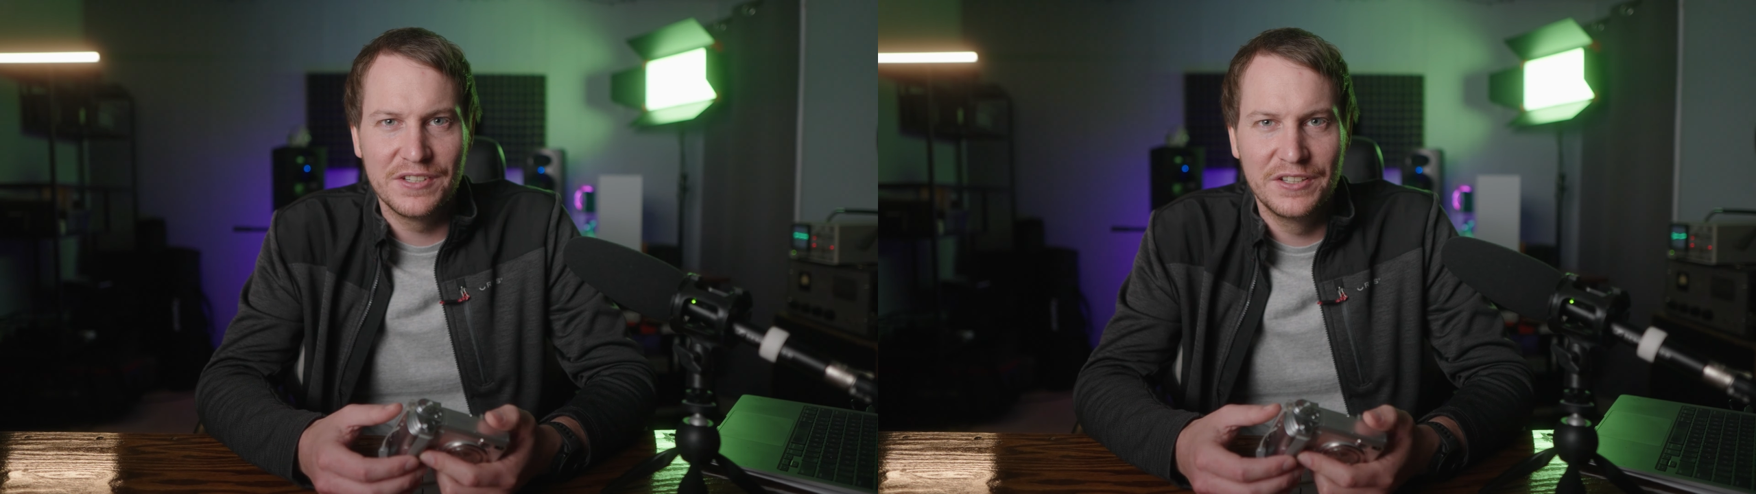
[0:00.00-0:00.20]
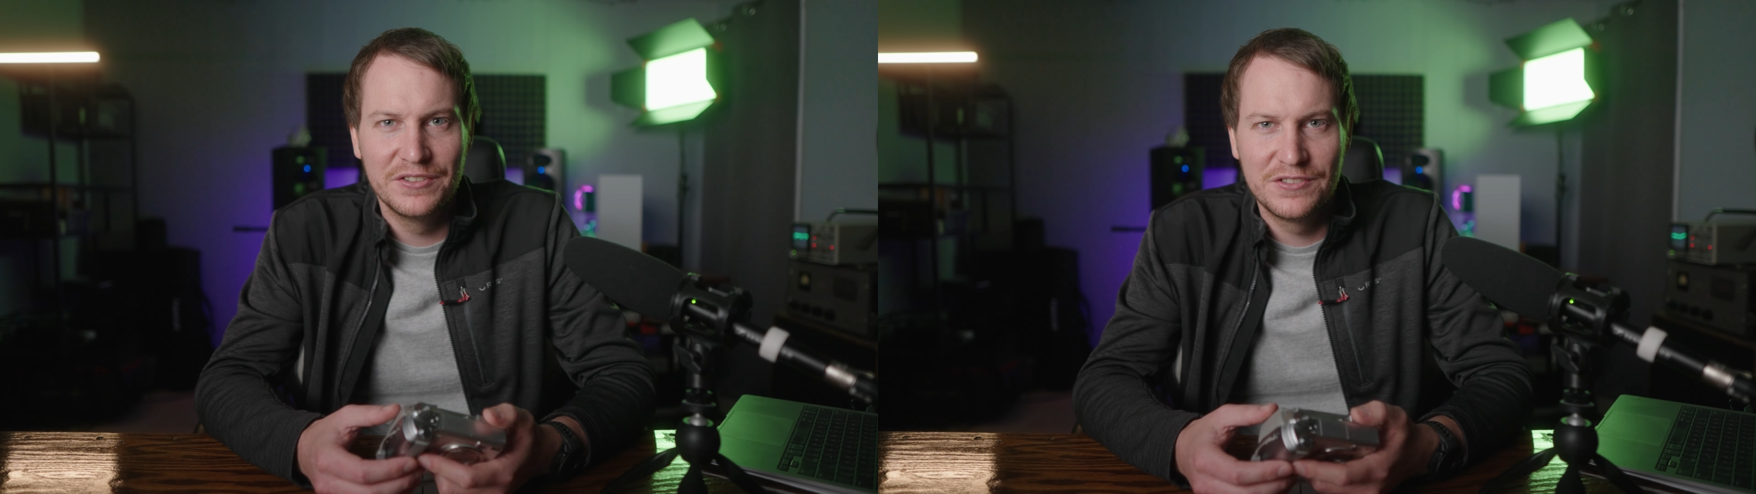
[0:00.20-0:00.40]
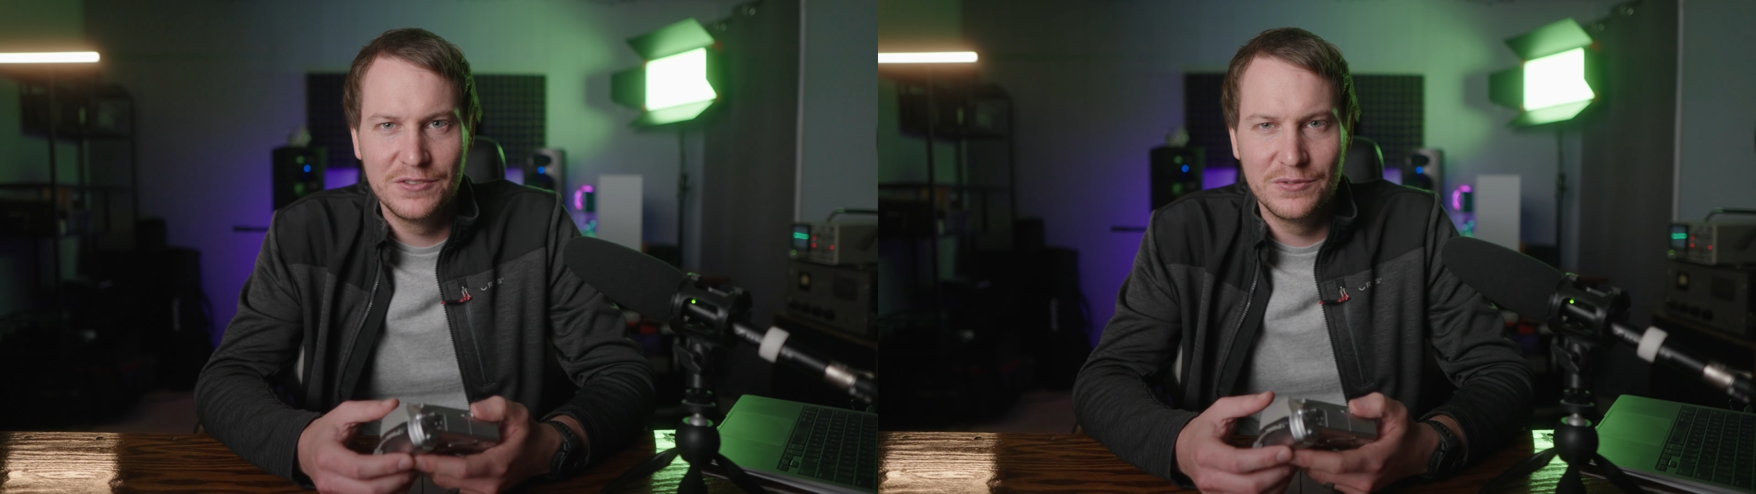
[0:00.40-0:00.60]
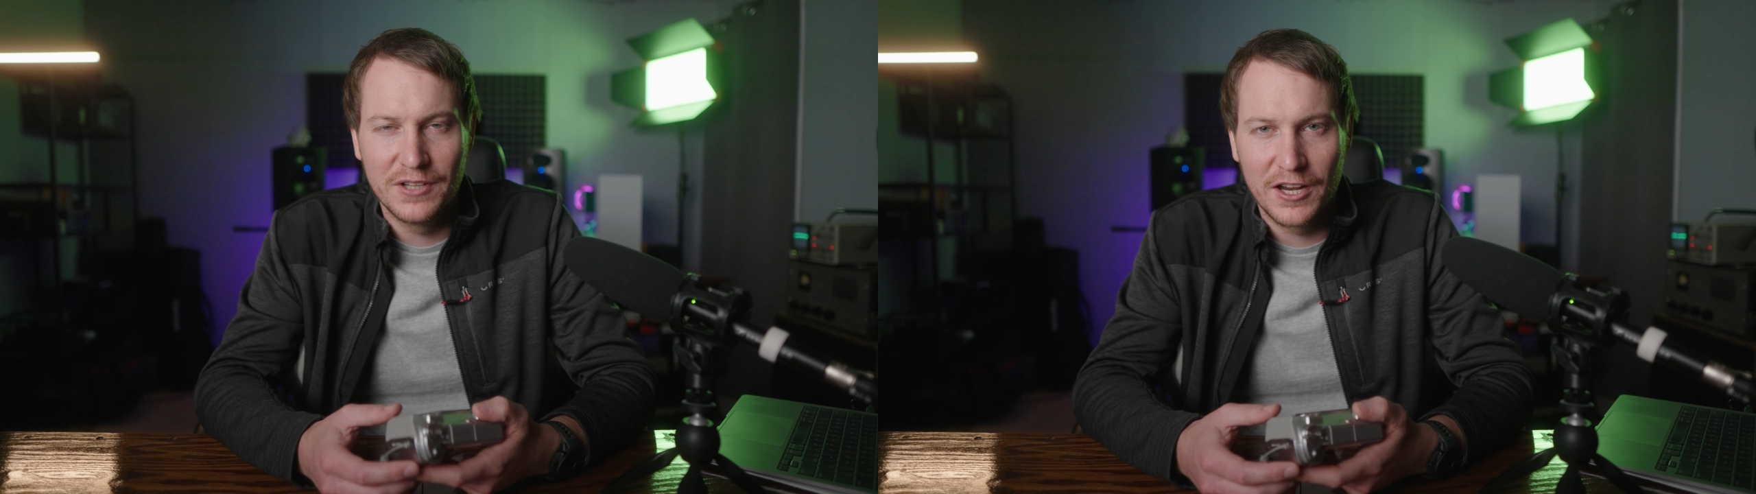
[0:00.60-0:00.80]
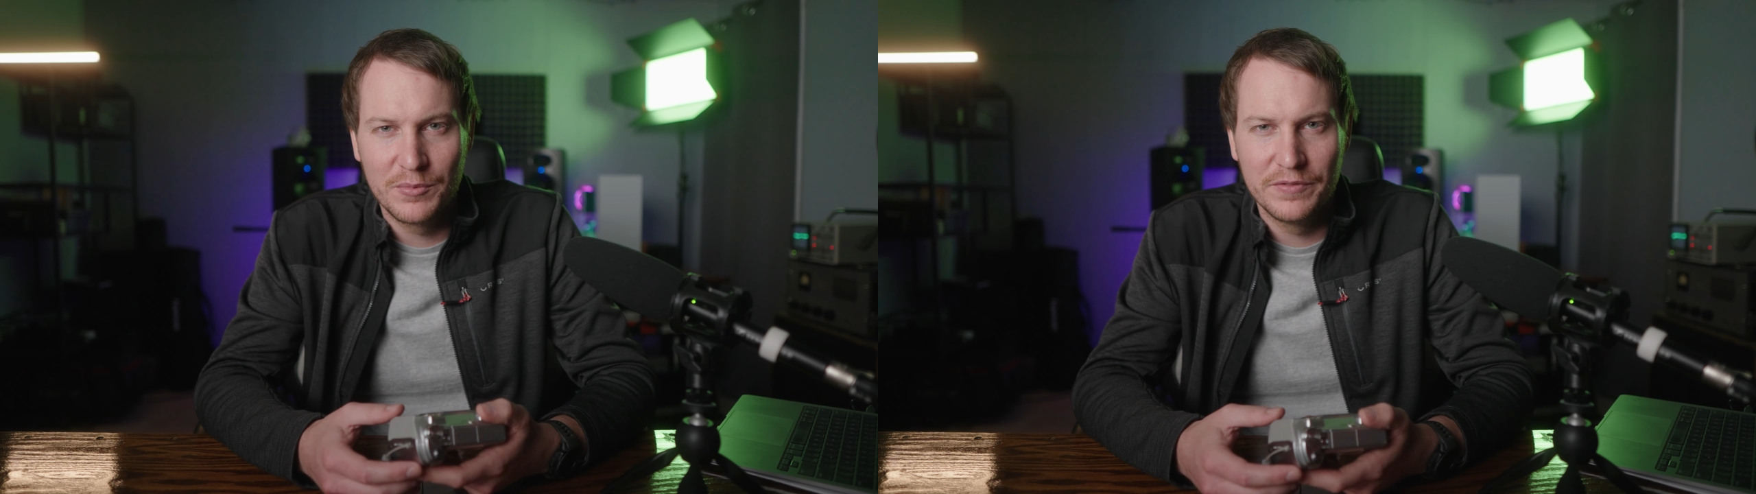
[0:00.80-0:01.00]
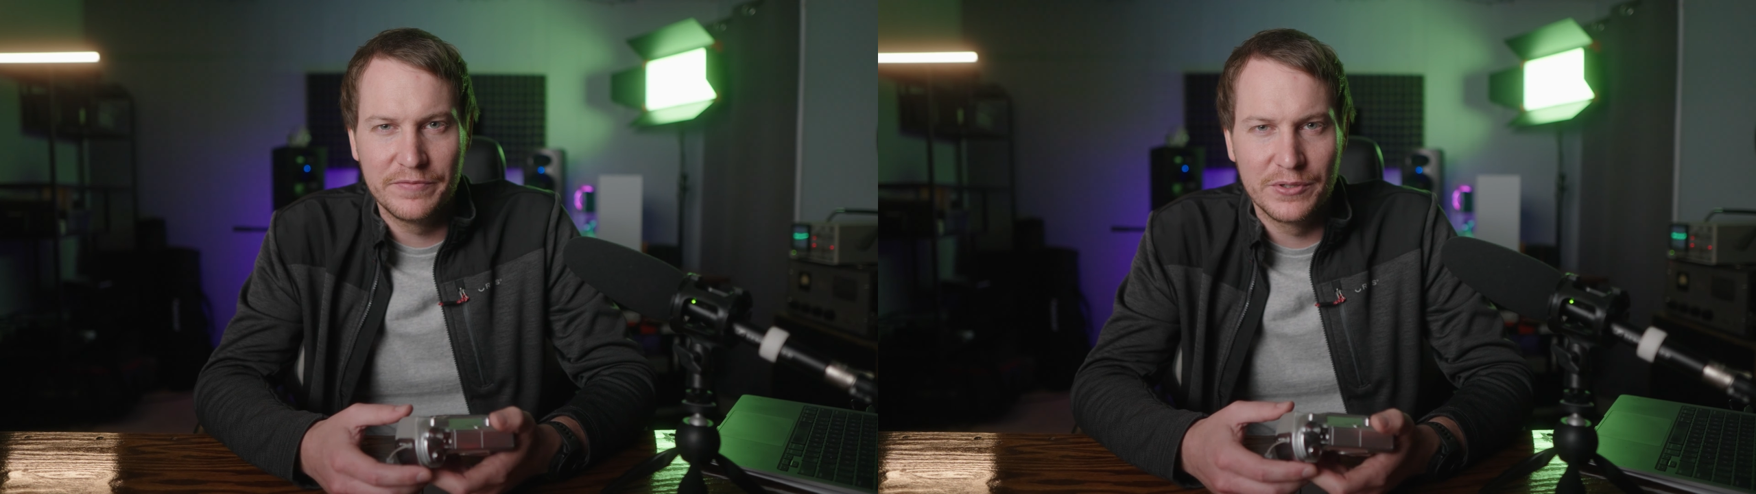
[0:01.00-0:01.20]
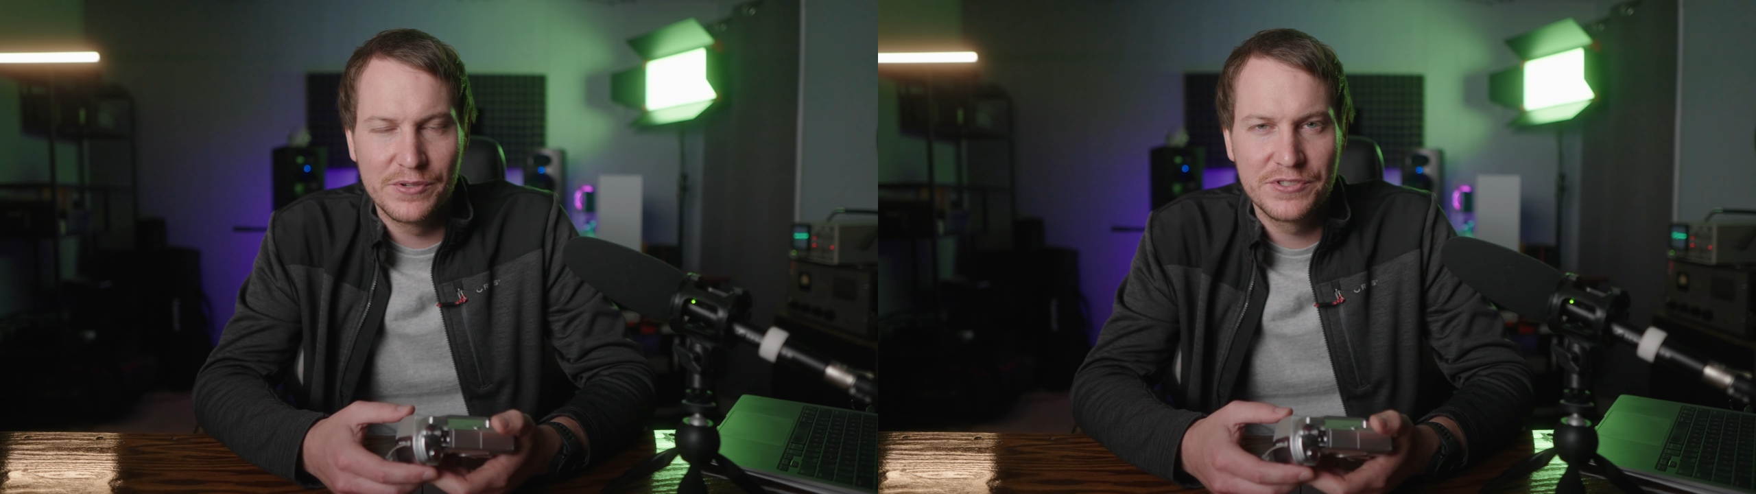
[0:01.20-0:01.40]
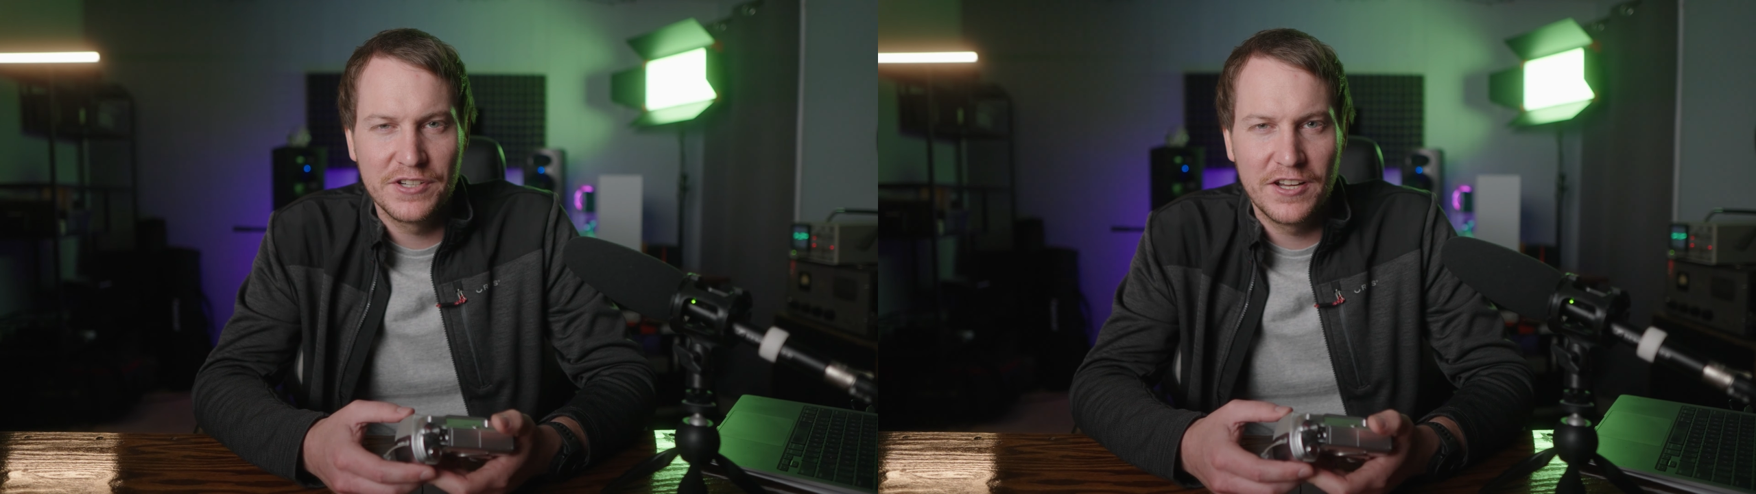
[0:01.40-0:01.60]
into Lightroom and
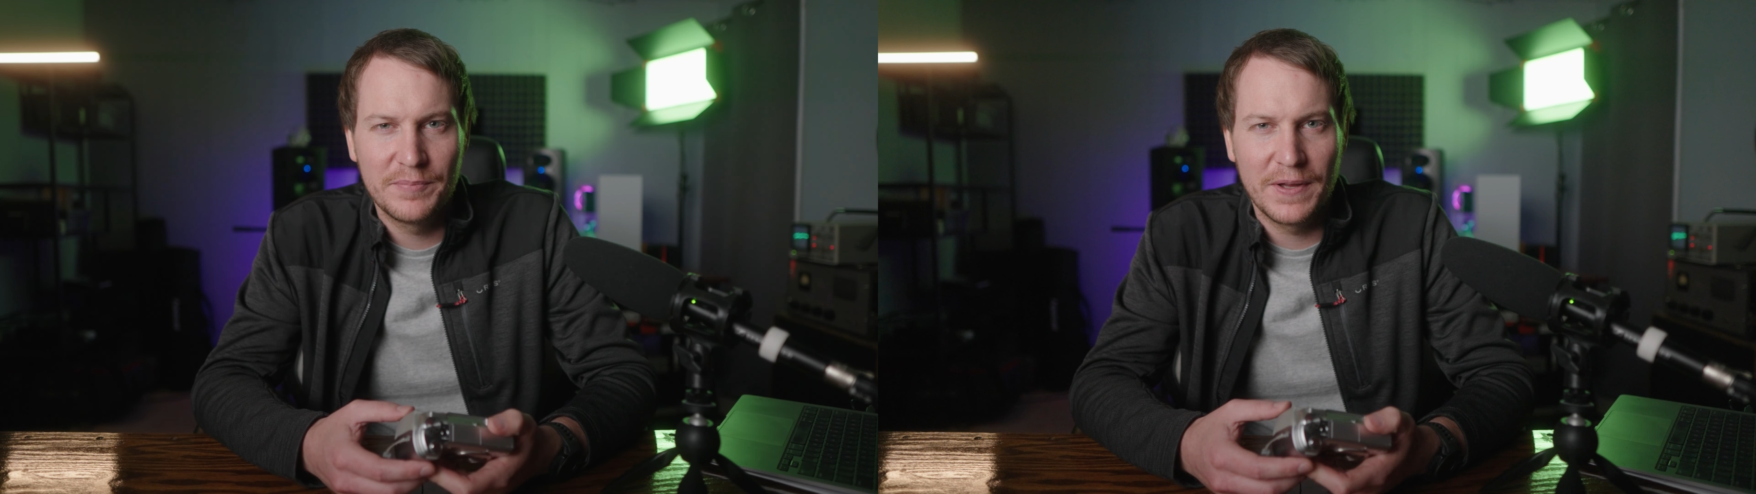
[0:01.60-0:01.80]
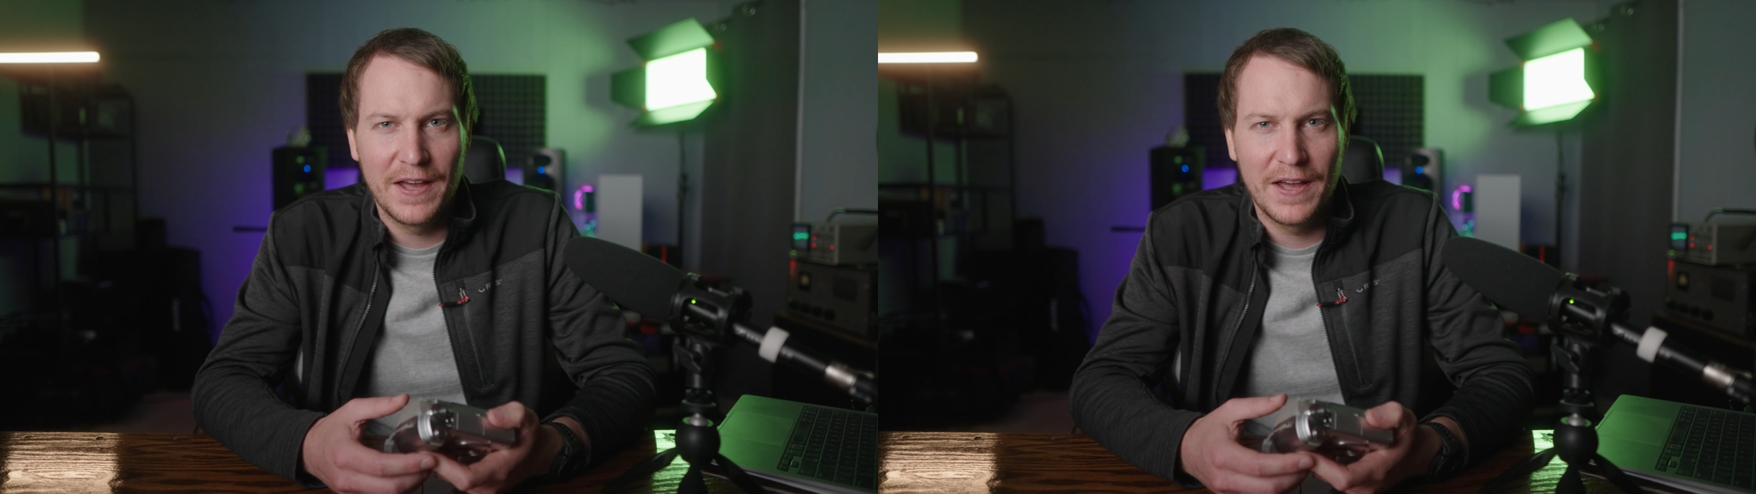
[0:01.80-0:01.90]
Photoshop,